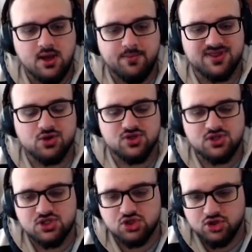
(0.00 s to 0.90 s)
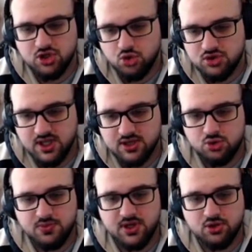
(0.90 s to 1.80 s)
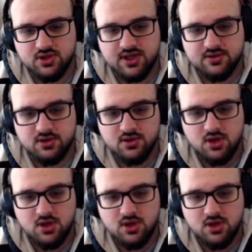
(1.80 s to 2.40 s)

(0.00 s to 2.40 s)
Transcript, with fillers: but the reason it's not a good deck to play on the ladder,